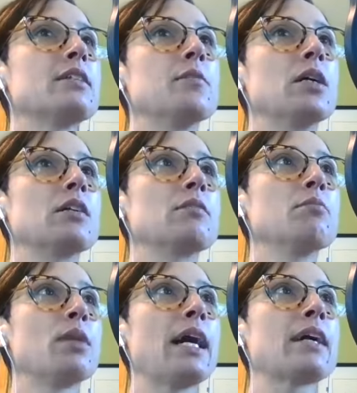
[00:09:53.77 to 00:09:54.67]
among
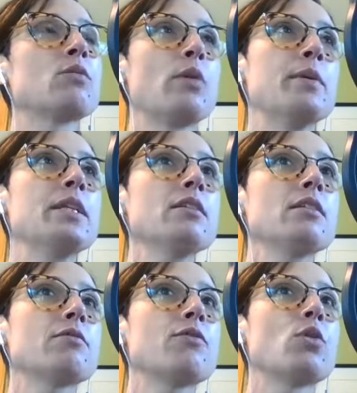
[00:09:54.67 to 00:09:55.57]
Black women
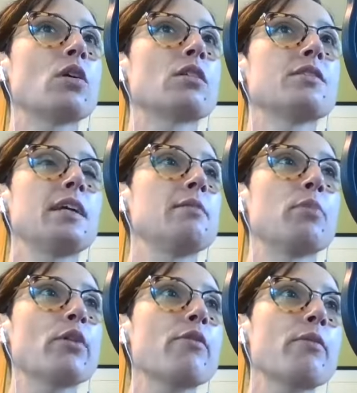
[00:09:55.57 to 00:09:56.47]
for, say,
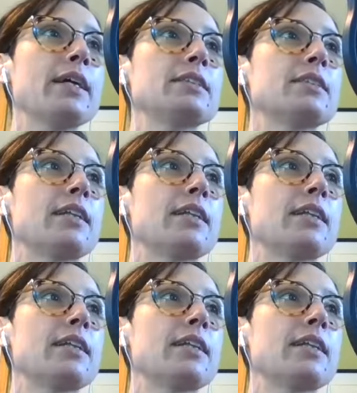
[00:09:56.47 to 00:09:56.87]
birth rates.